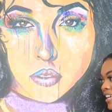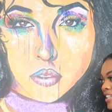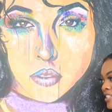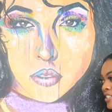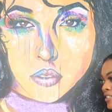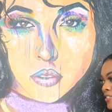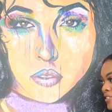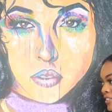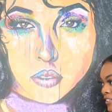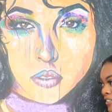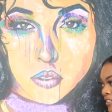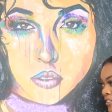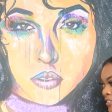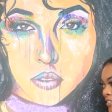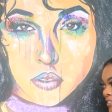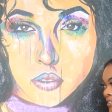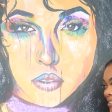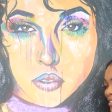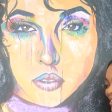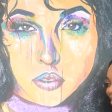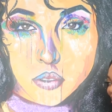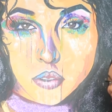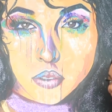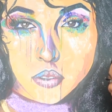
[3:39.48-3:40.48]

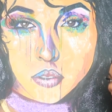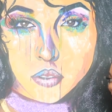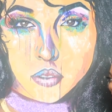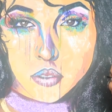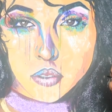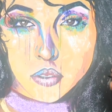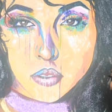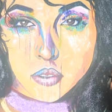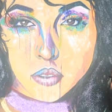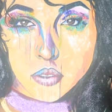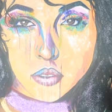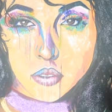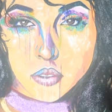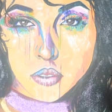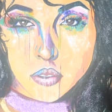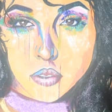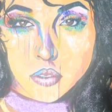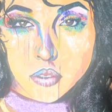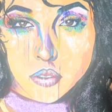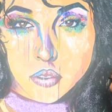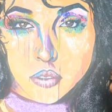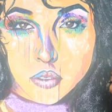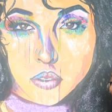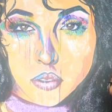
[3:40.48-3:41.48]

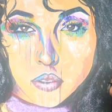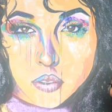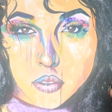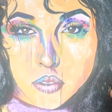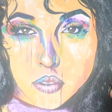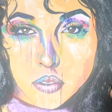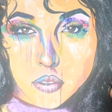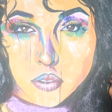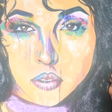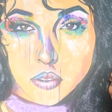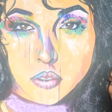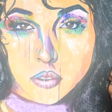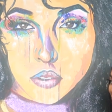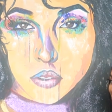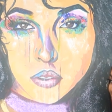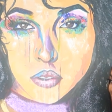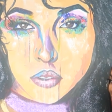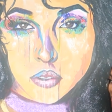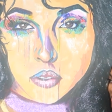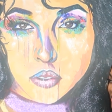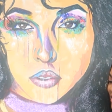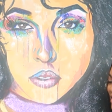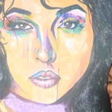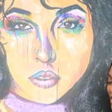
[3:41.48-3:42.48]

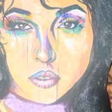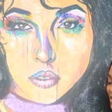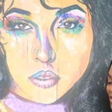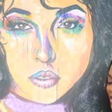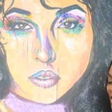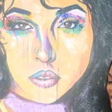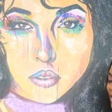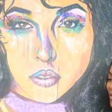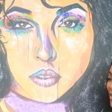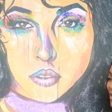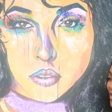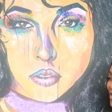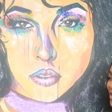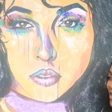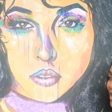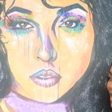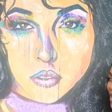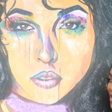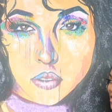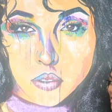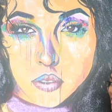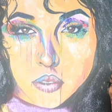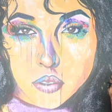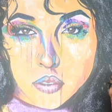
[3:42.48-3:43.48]

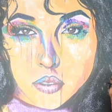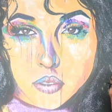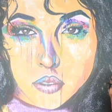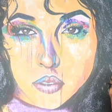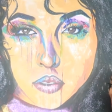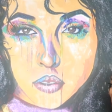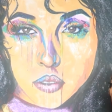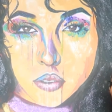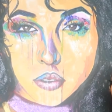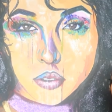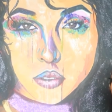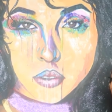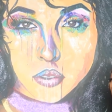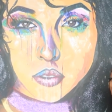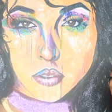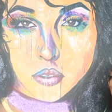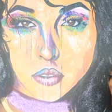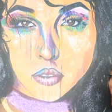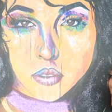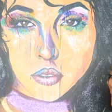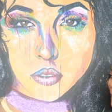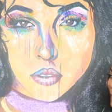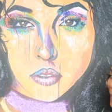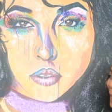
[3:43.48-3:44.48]

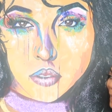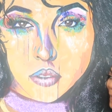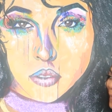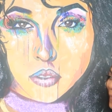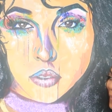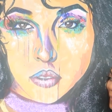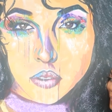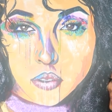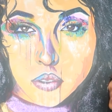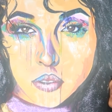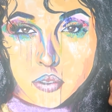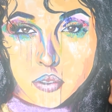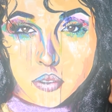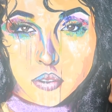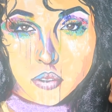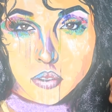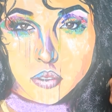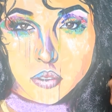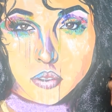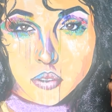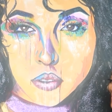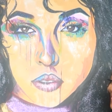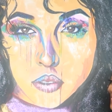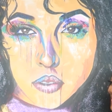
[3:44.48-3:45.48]

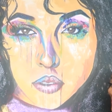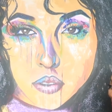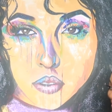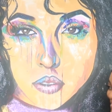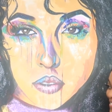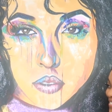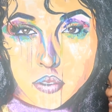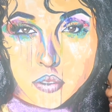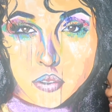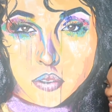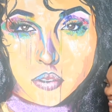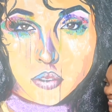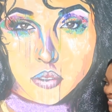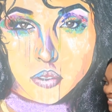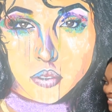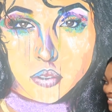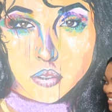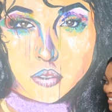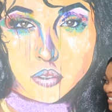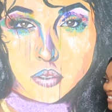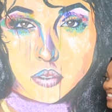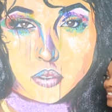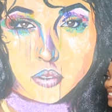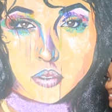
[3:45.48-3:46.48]

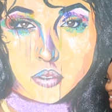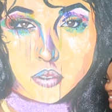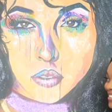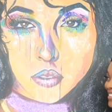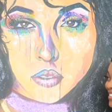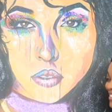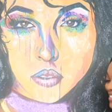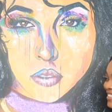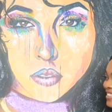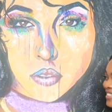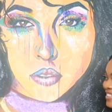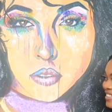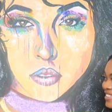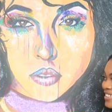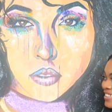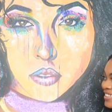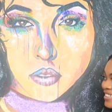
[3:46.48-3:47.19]
This person isn't speaking.